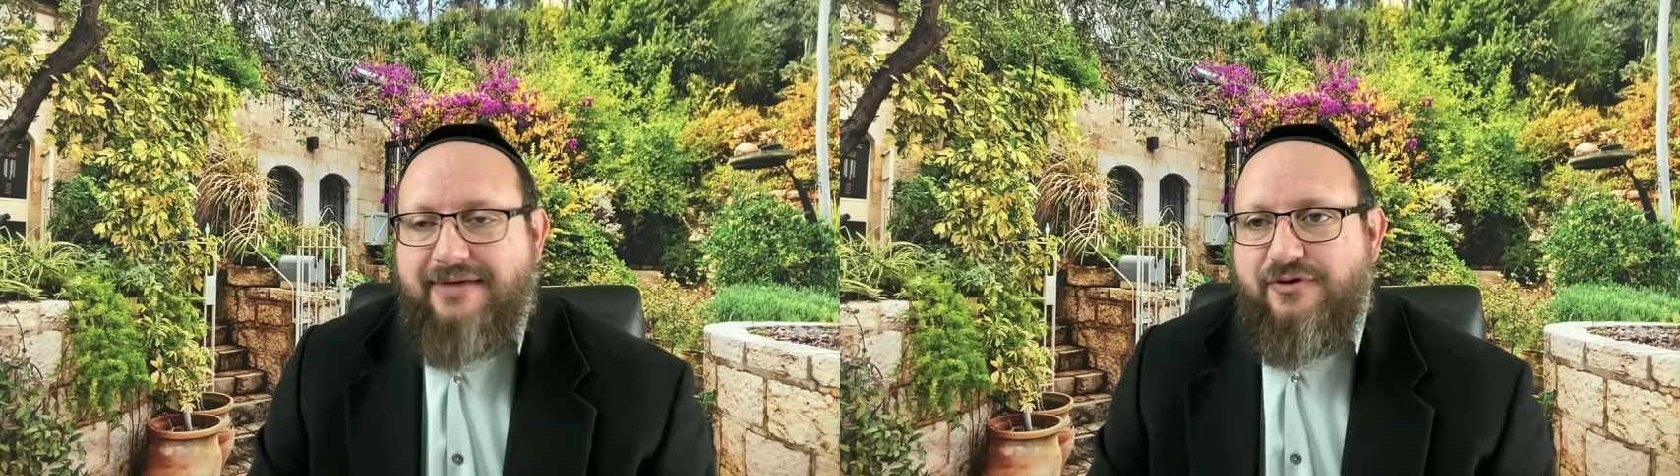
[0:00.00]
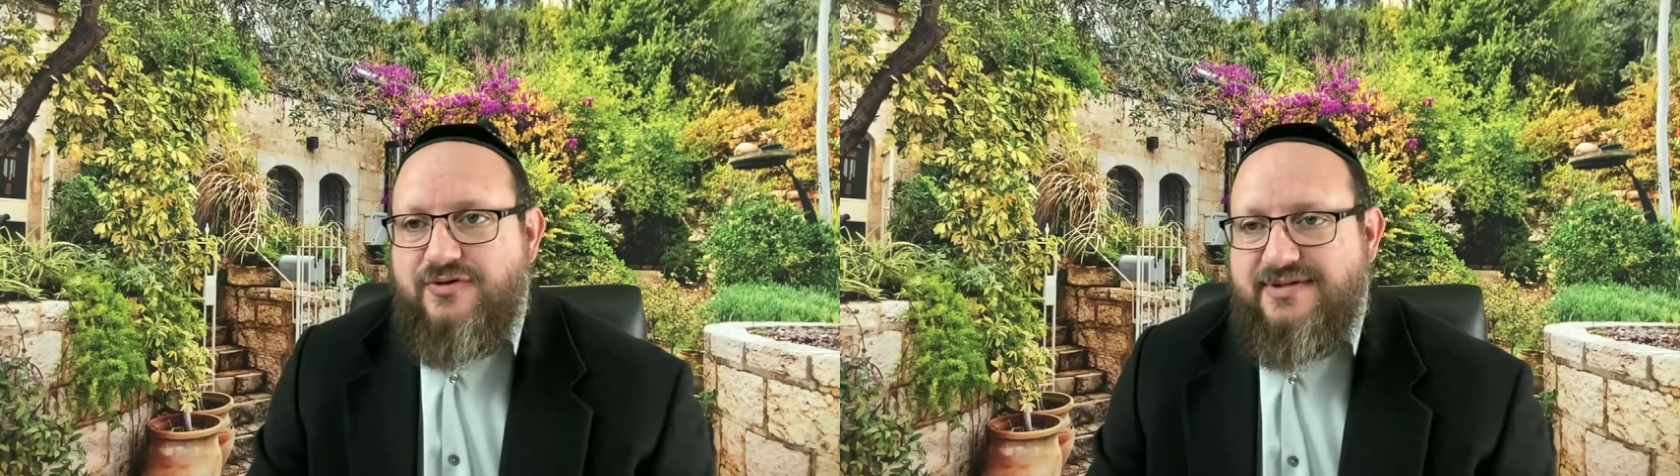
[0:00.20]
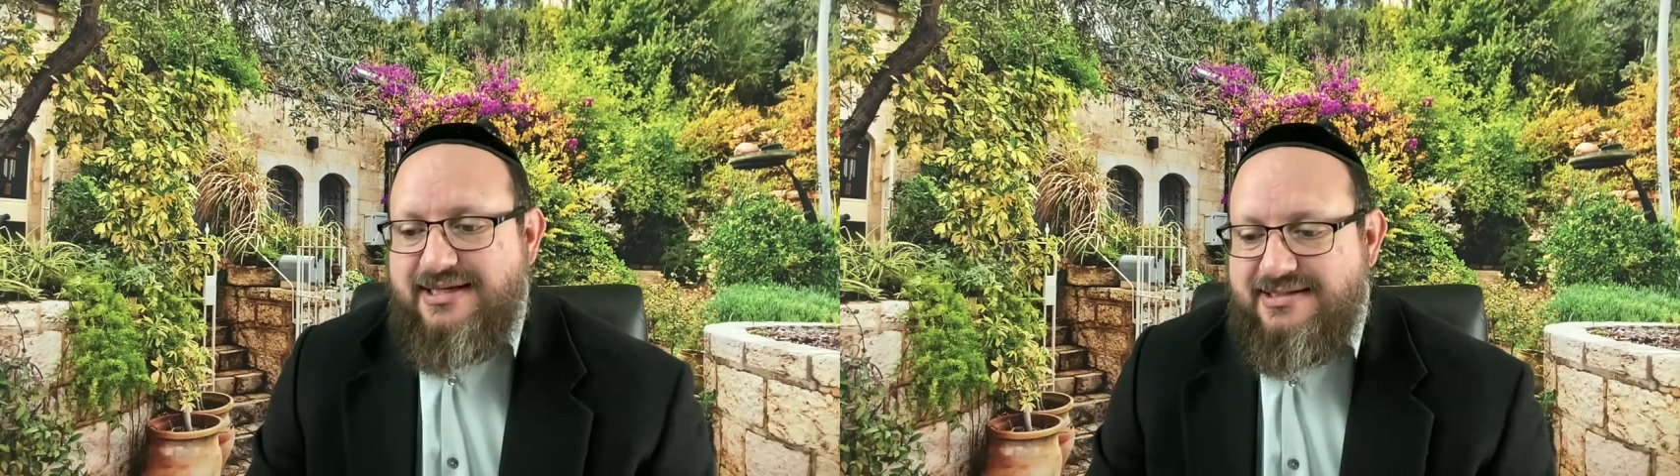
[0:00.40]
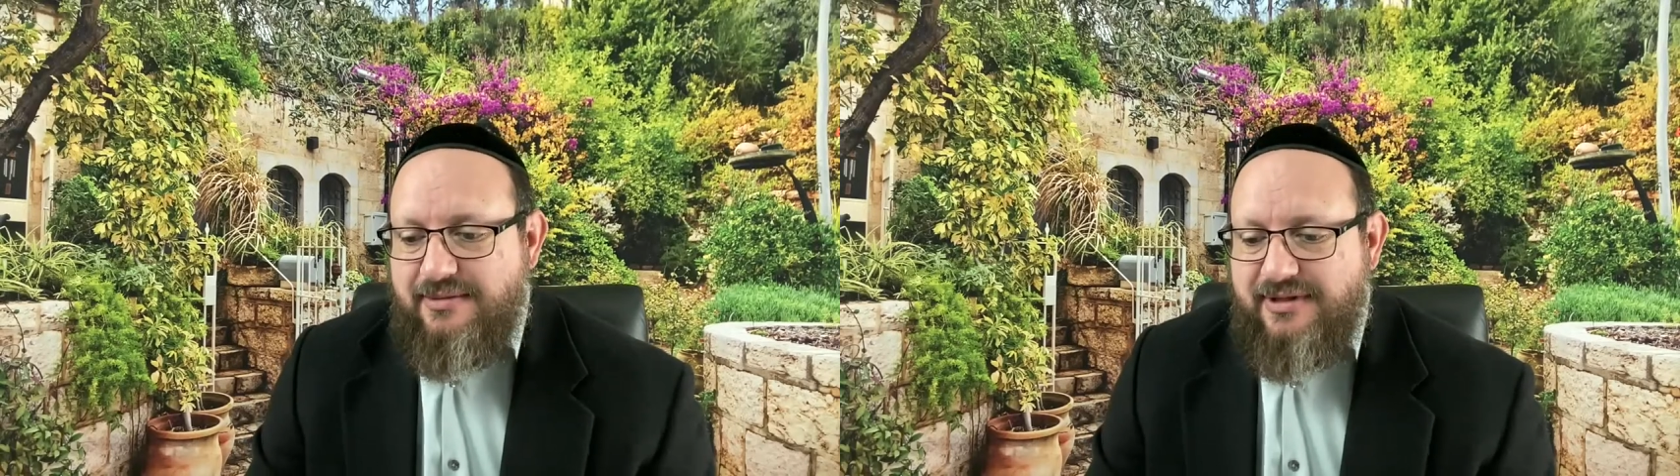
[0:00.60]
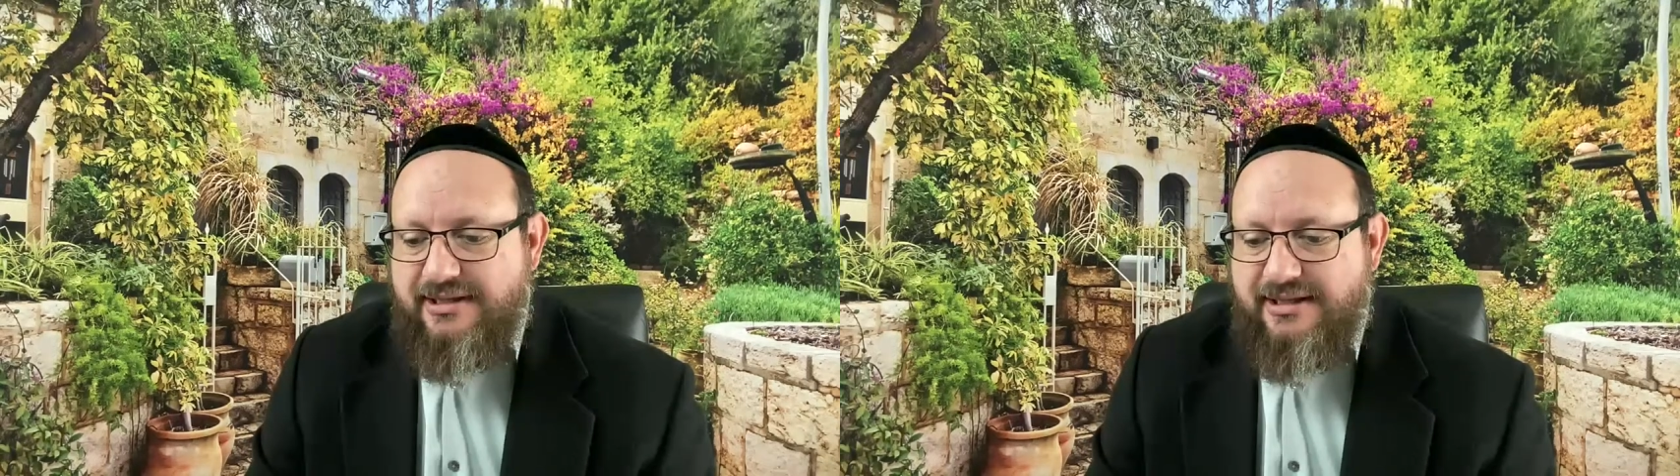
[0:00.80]
if you see
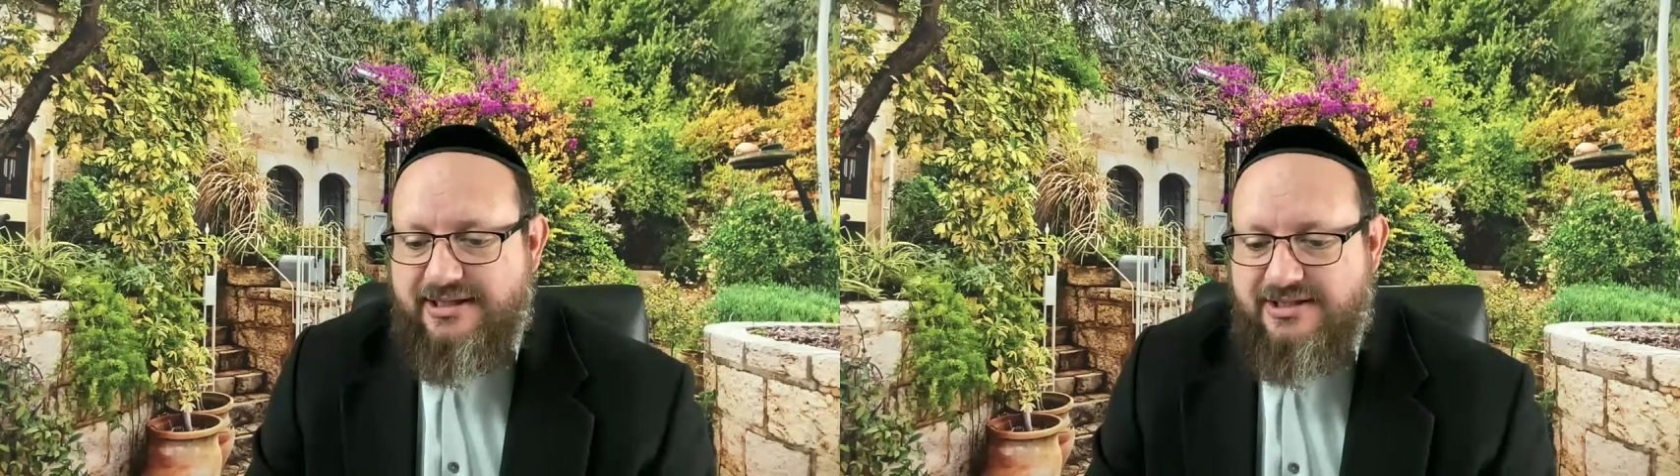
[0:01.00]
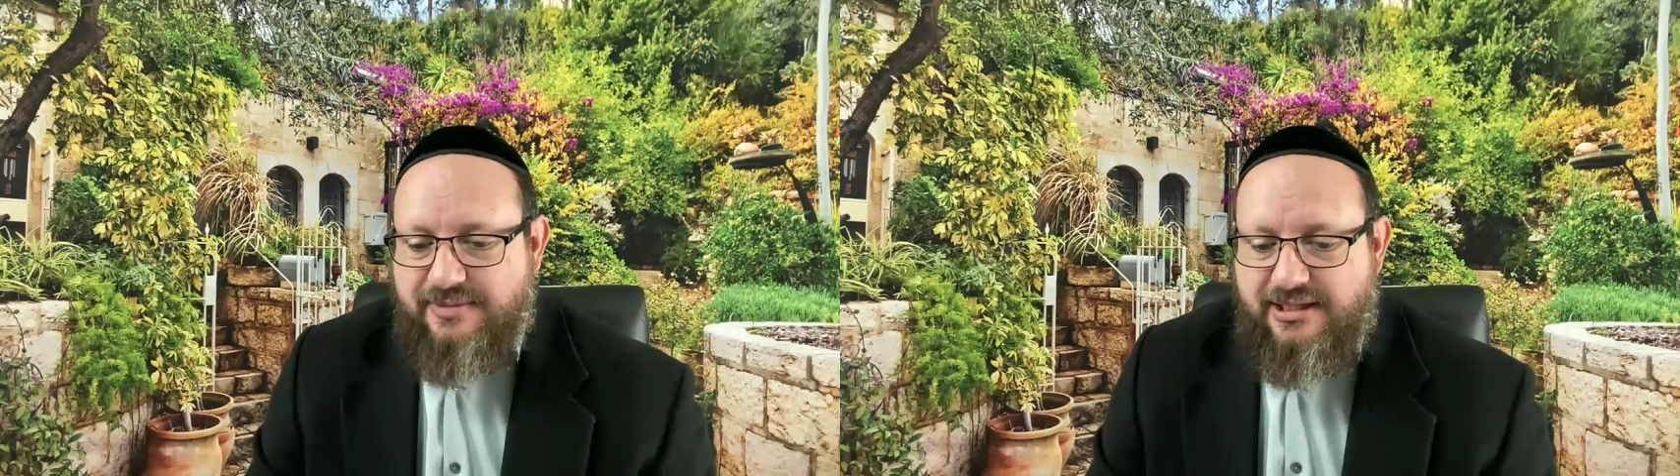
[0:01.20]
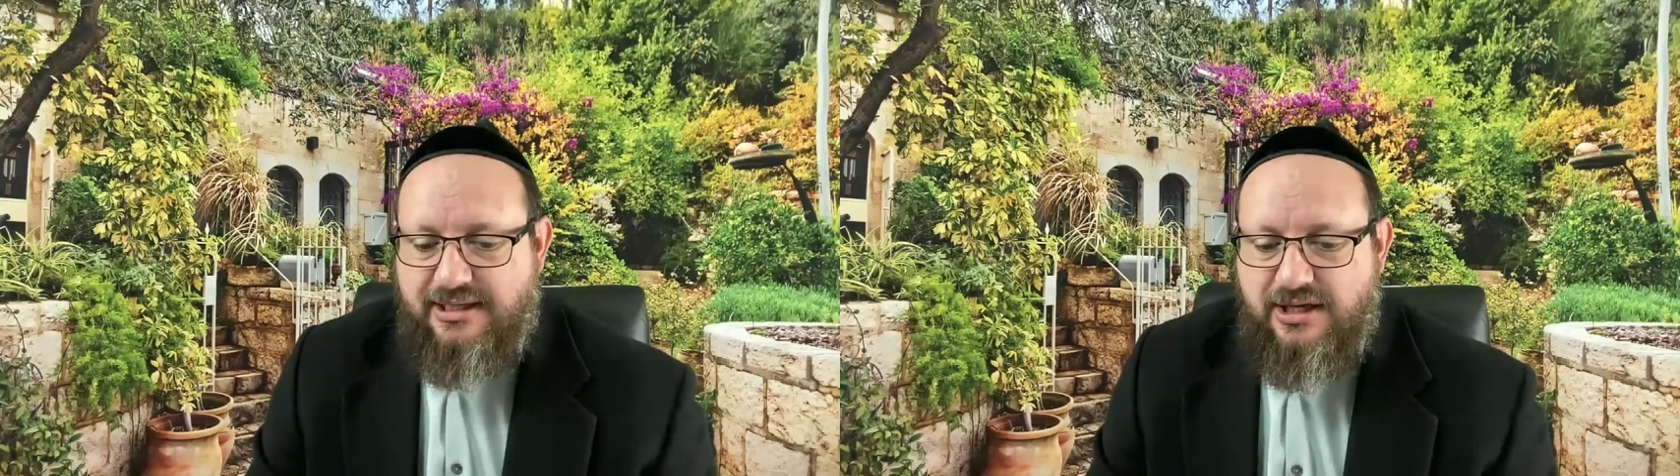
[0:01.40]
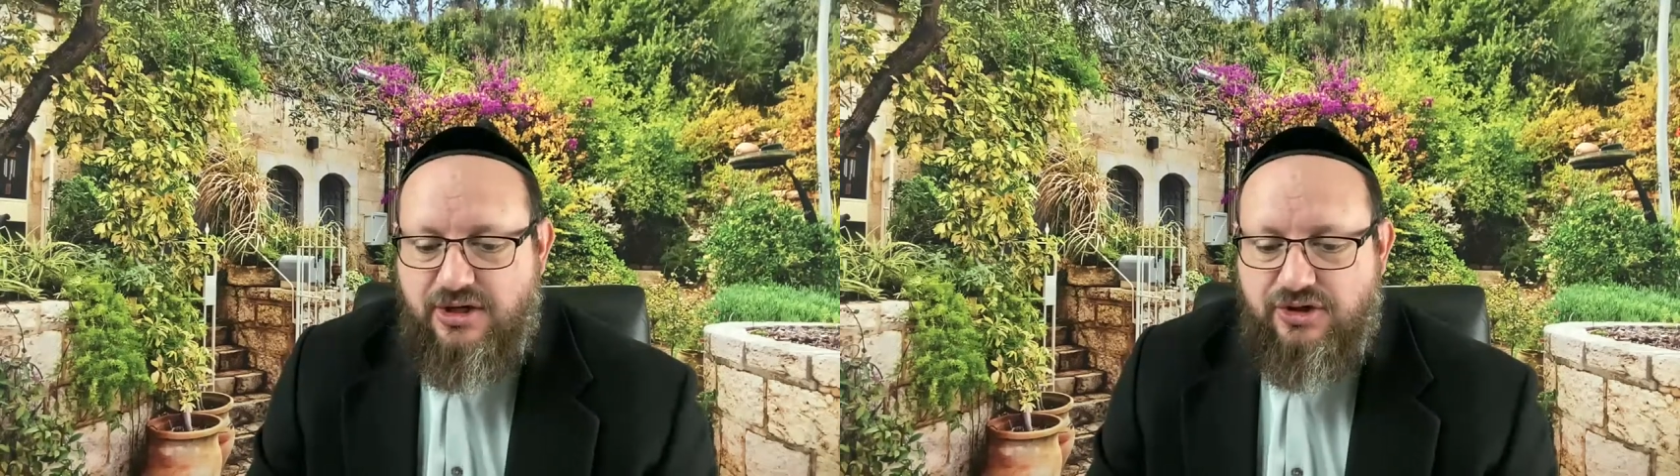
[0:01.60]
something that needs to be